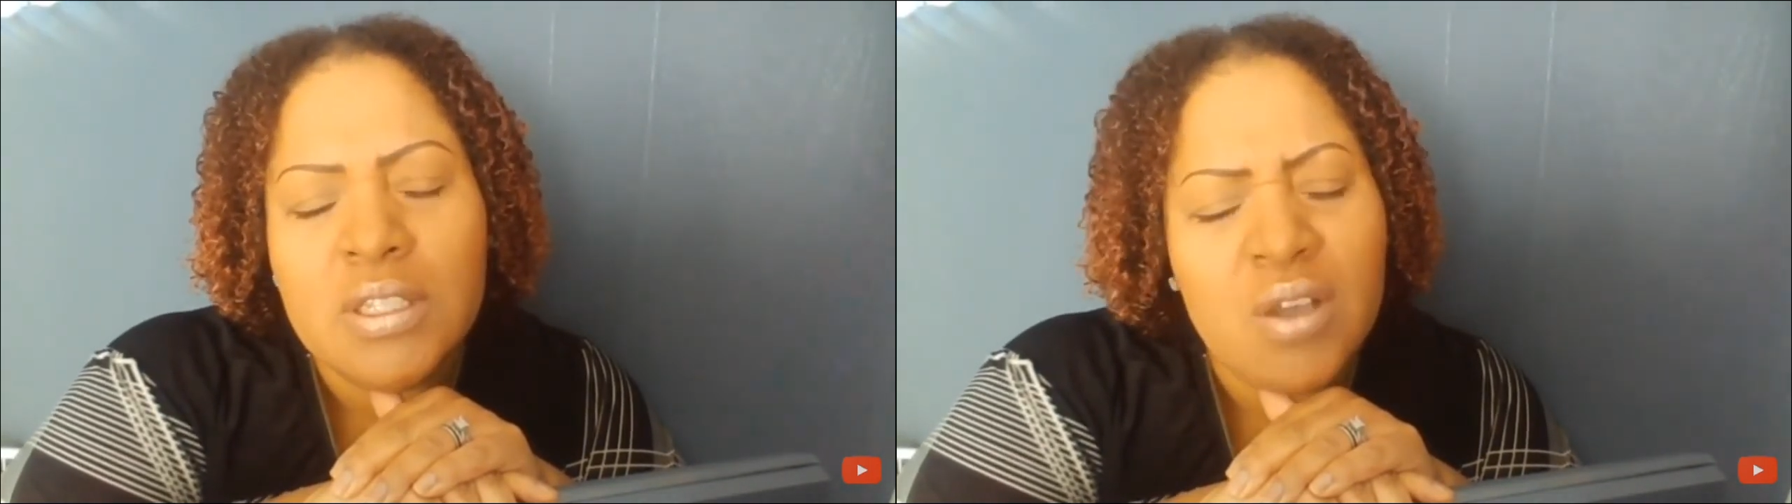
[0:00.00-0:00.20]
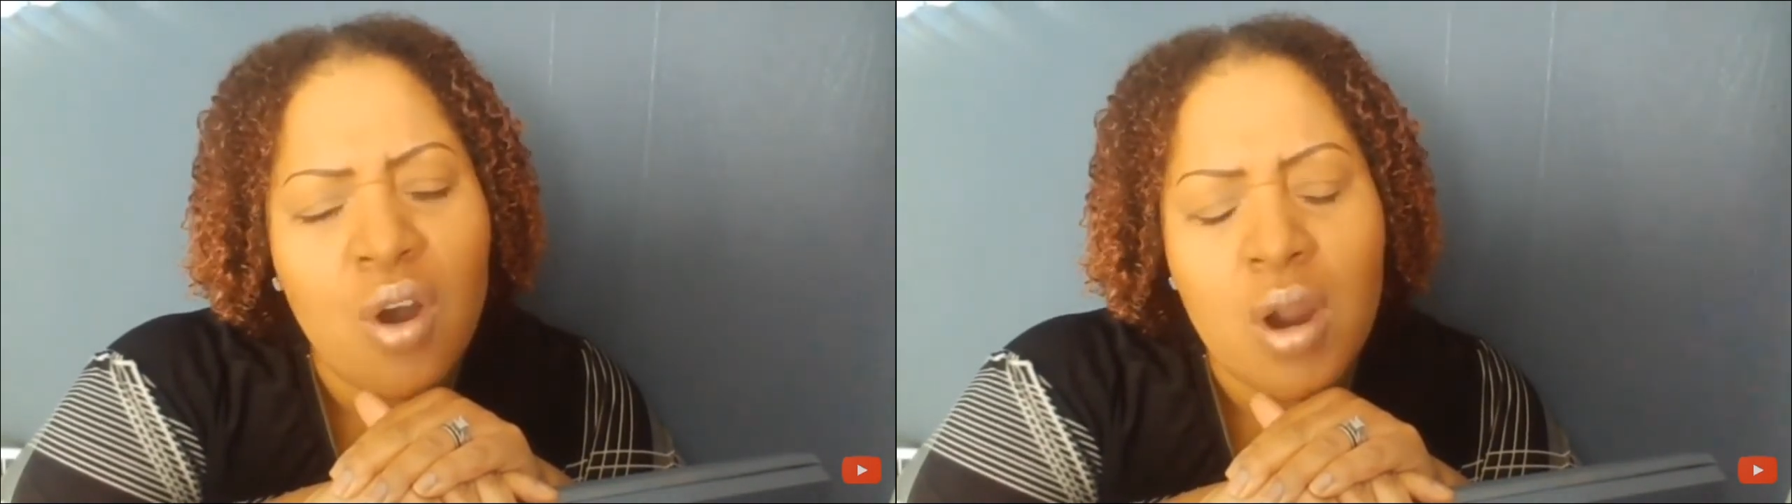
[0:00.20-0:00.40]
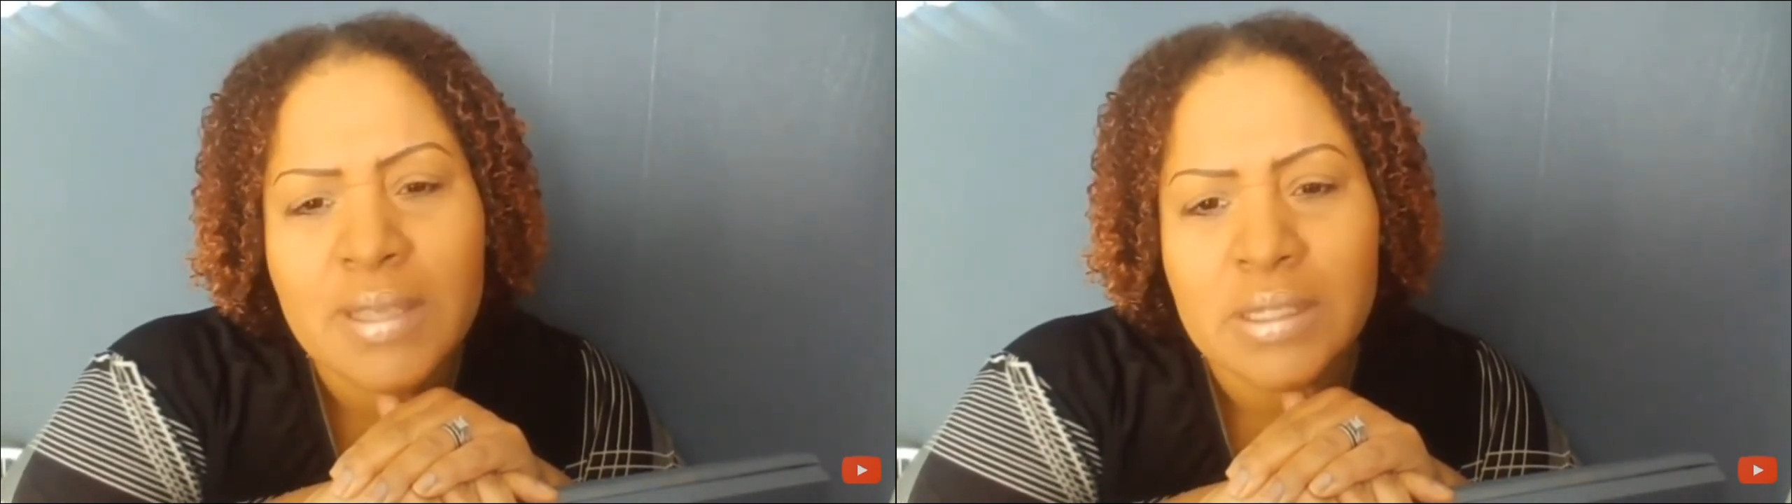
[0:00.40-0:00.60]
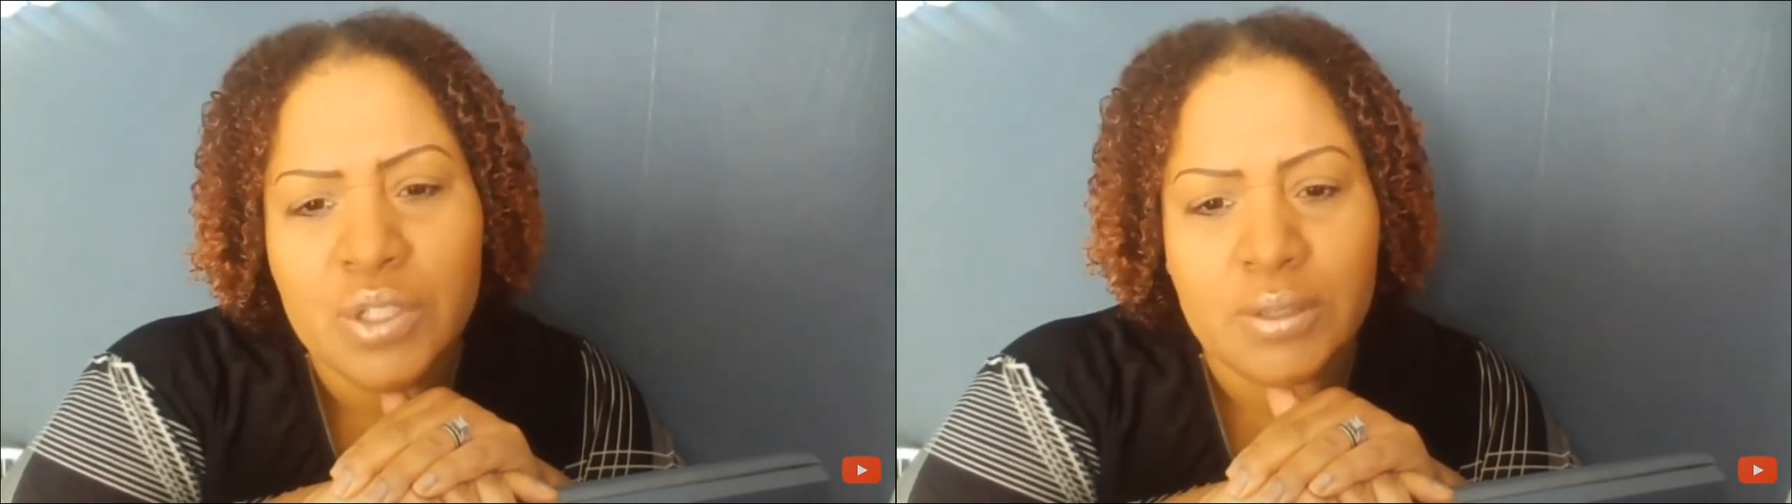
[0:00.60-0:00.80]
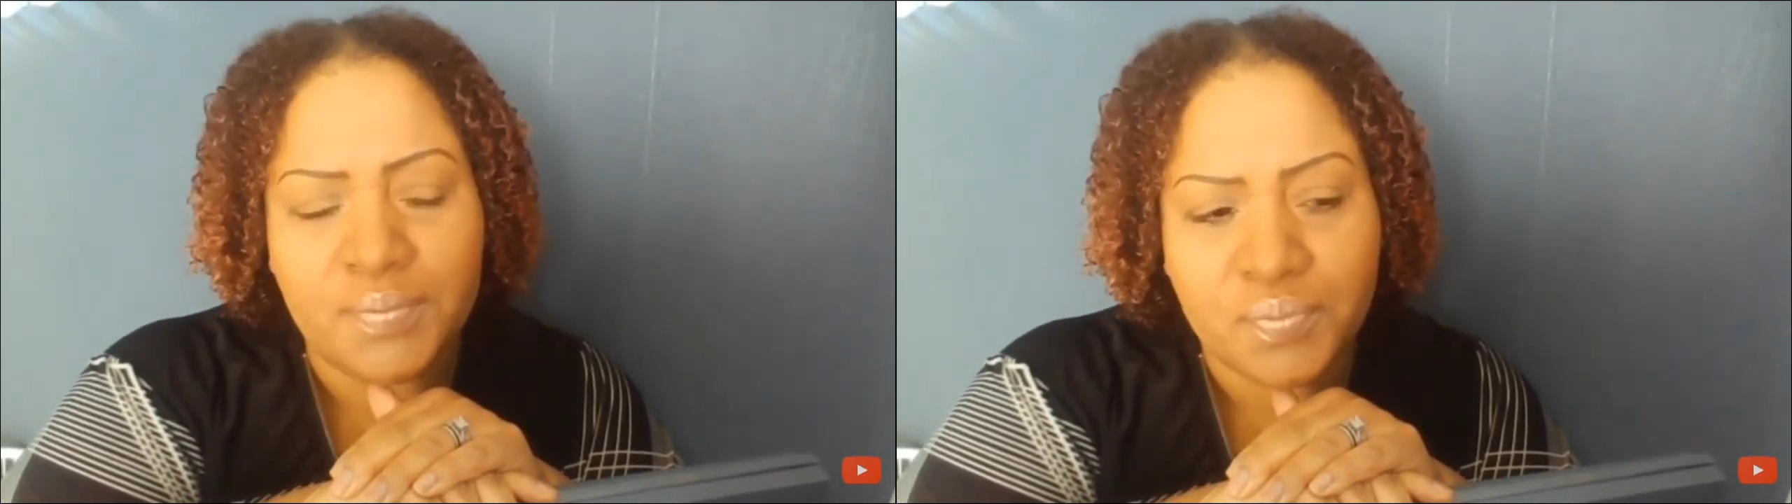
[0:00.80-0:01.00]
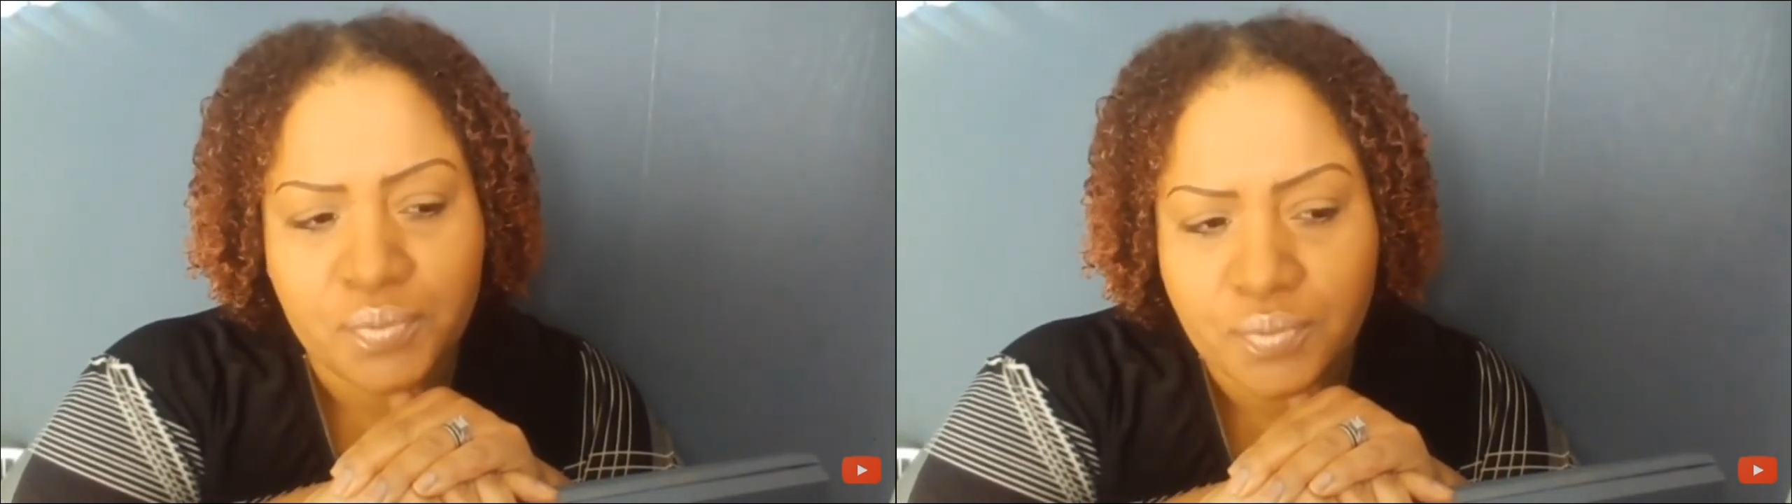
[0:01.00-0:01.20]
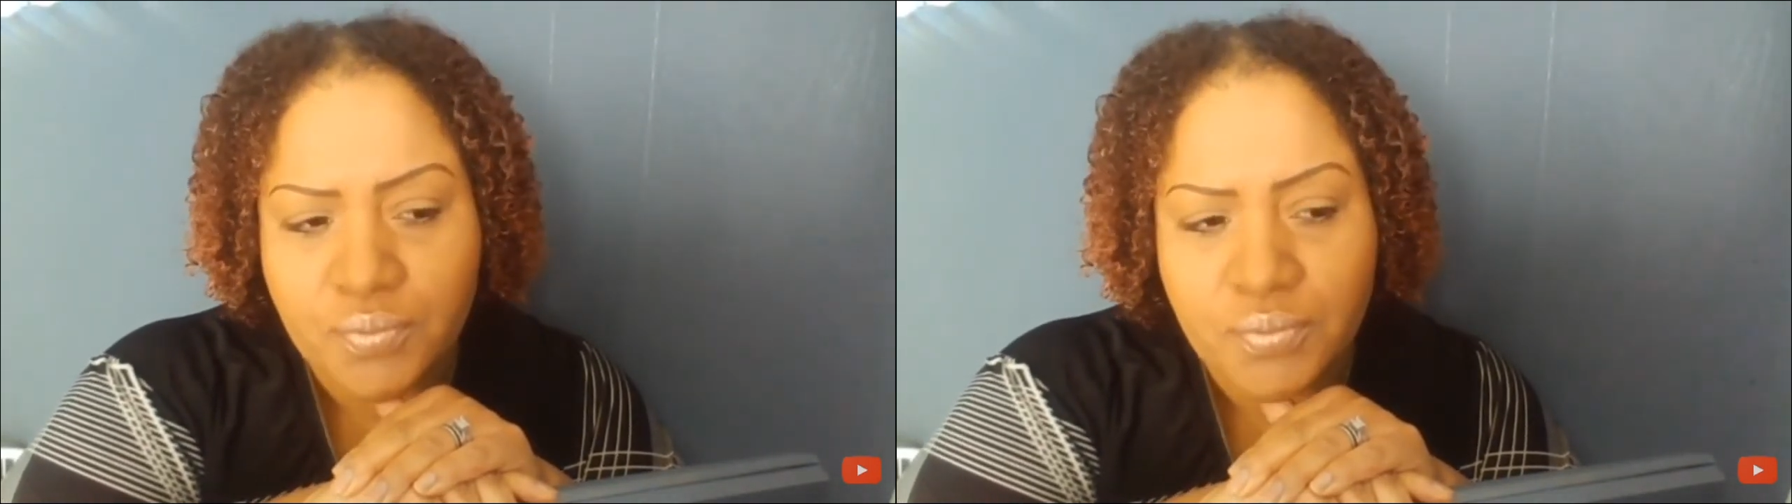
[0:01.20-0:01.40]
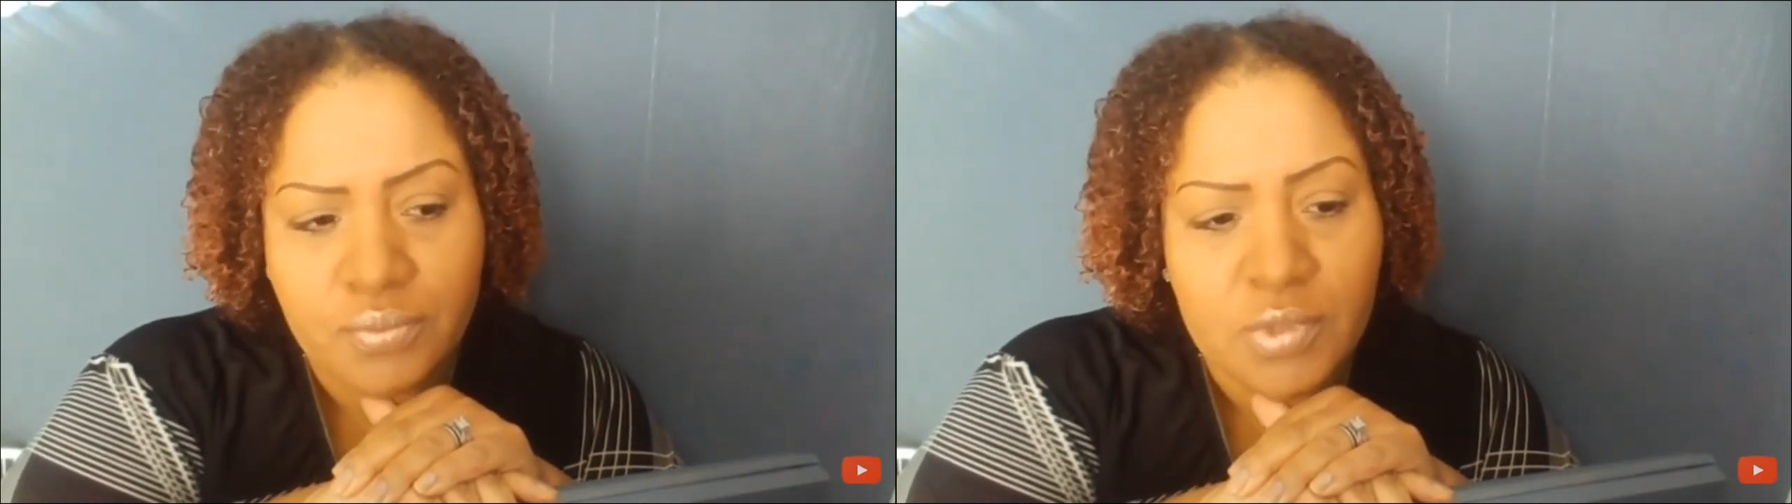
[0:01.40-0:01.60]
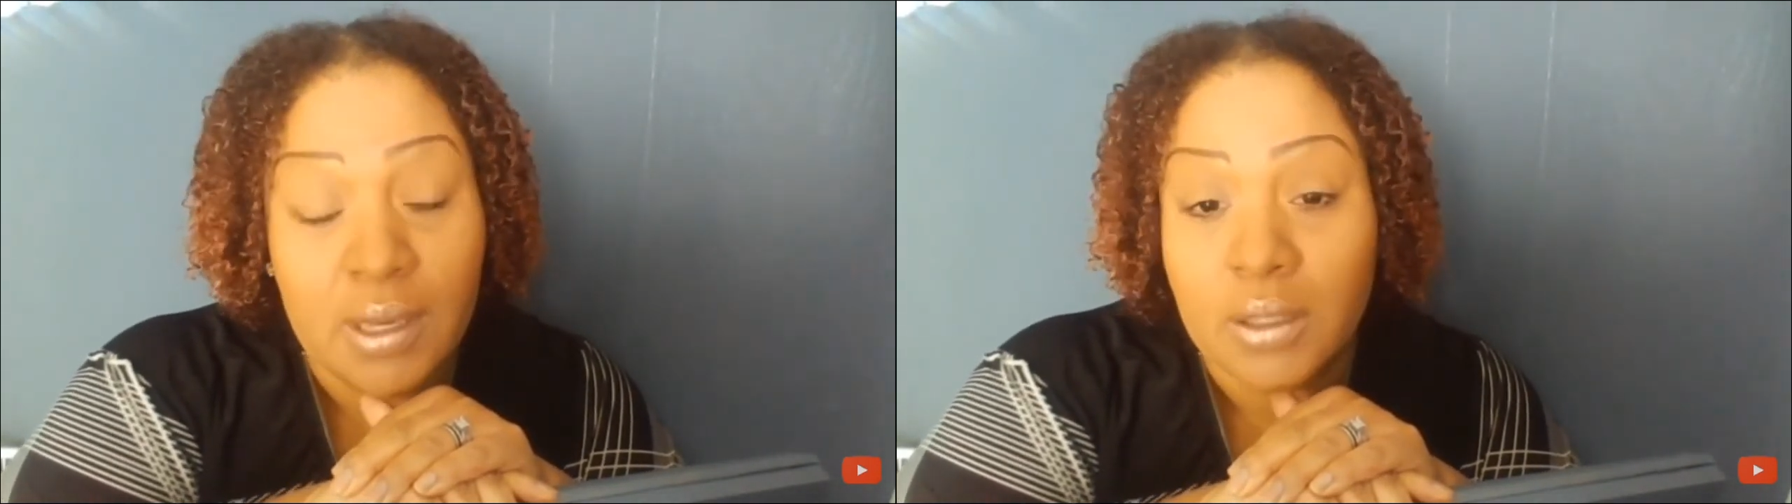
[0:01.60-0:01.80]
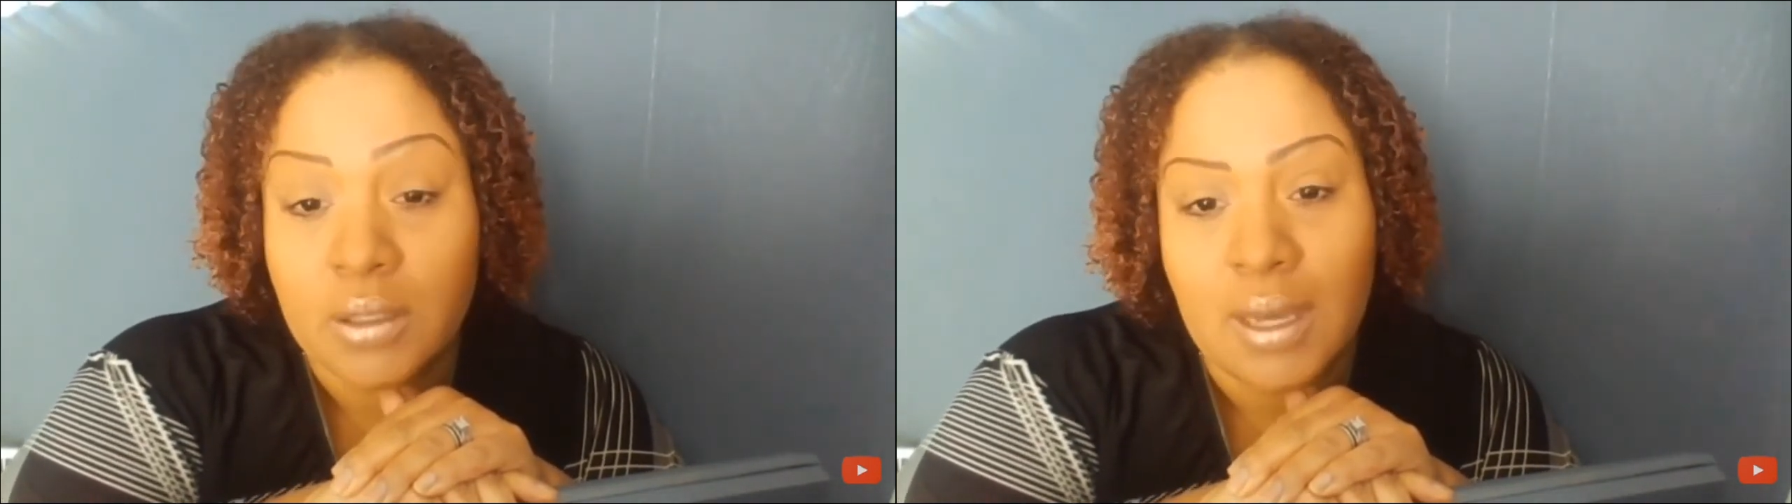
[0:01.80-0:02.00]
This is a hard message.
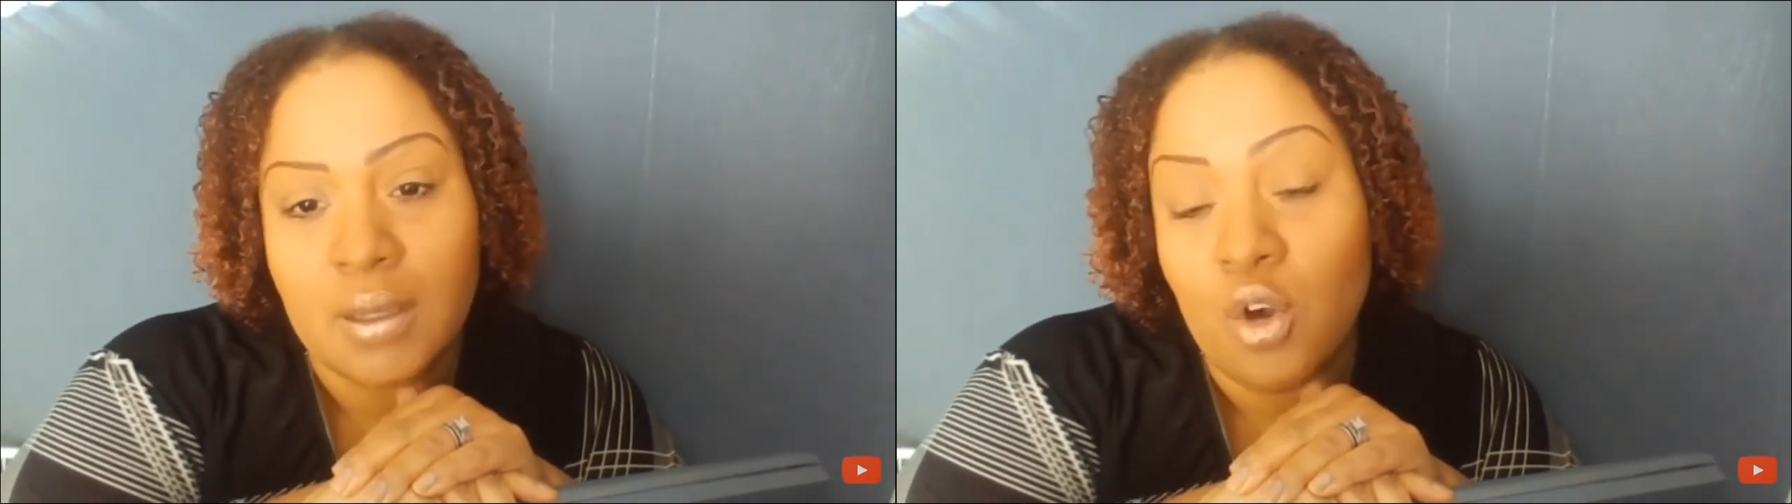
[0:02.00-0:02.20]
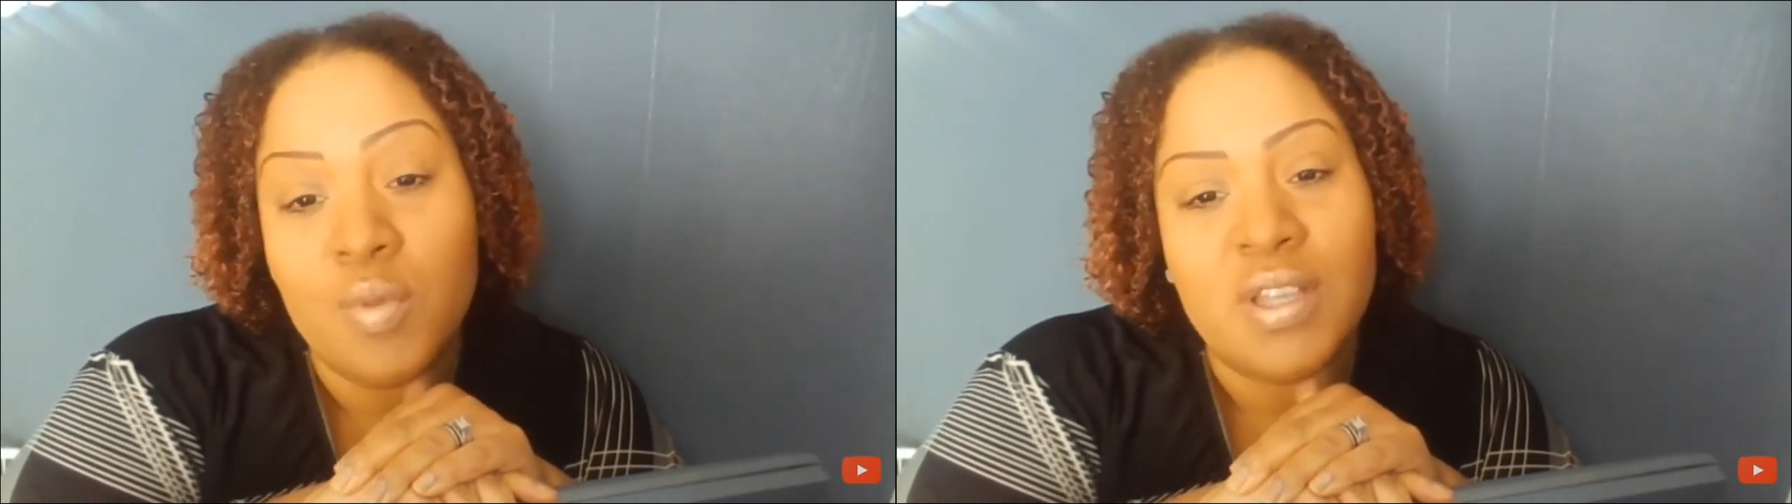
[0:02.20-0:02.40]
A,